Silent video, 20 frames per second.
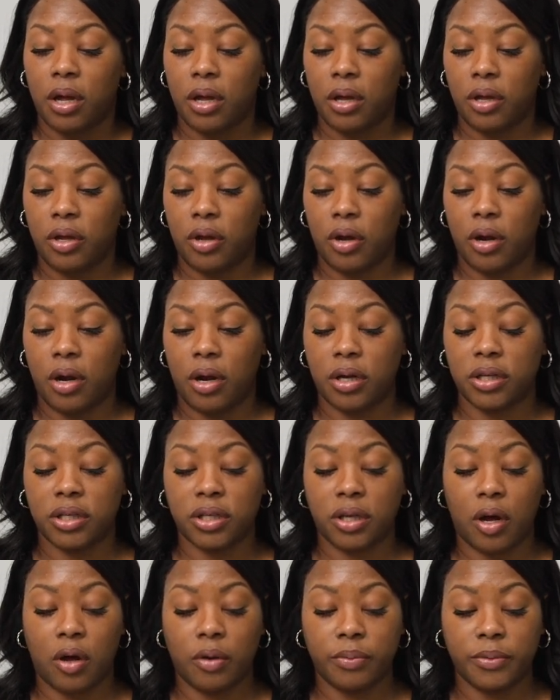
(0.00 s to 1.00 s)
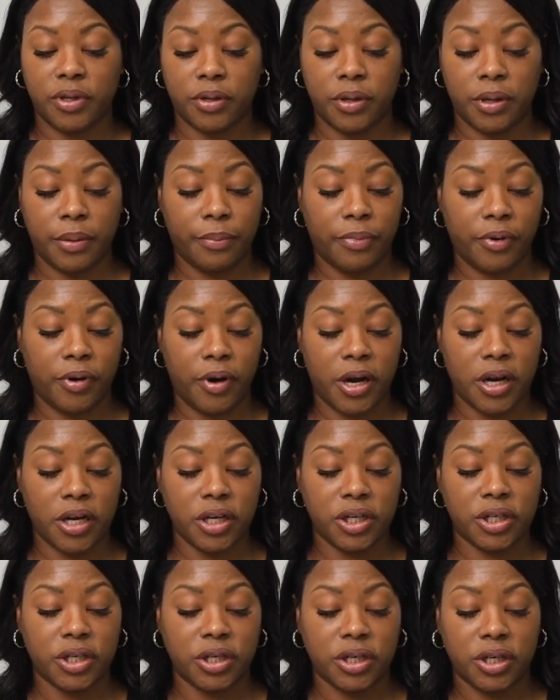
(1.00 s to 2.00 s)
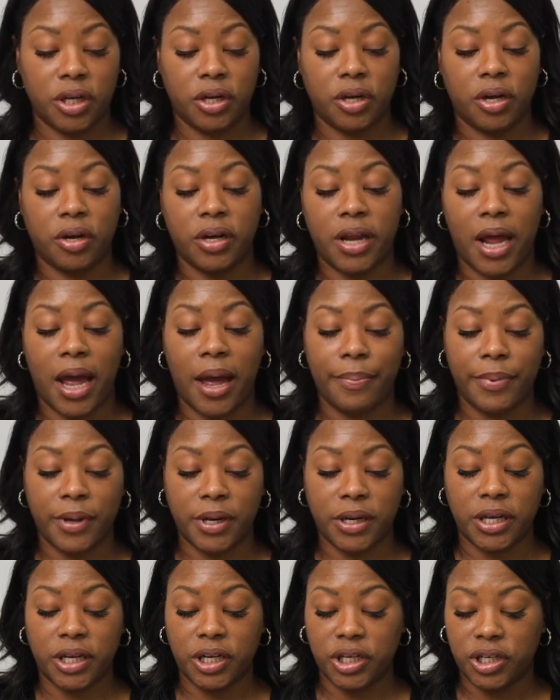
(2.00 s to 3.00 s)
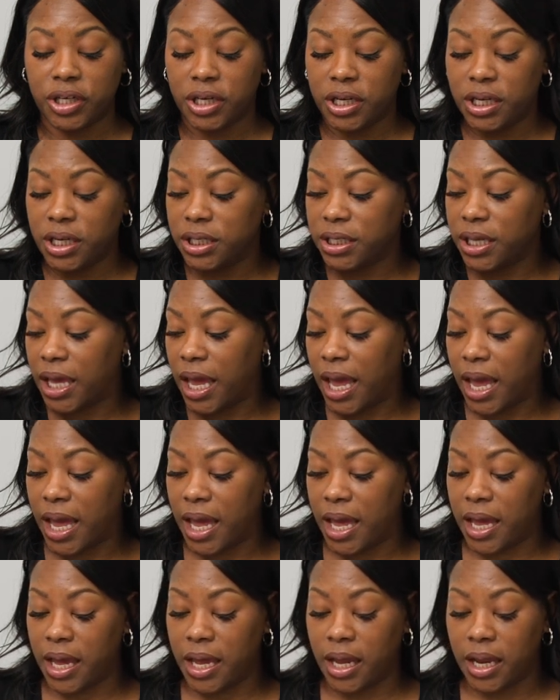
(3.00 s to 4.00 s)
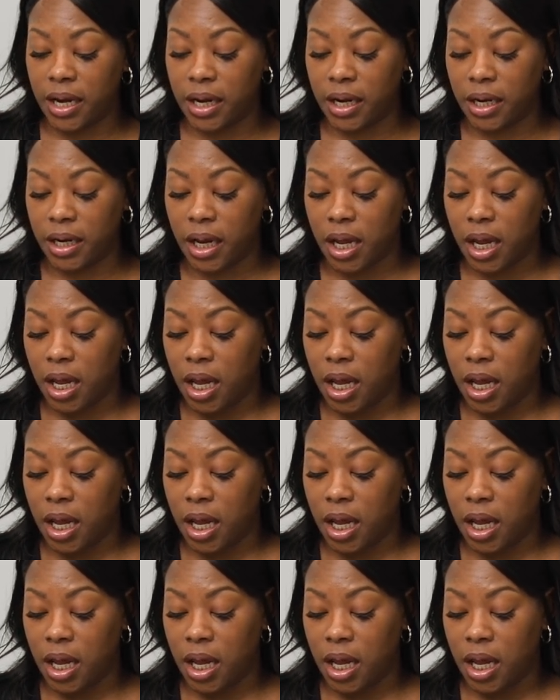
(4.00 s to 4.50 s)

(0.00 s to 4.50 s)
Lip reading: your sculpting brush, your dapping dishes, and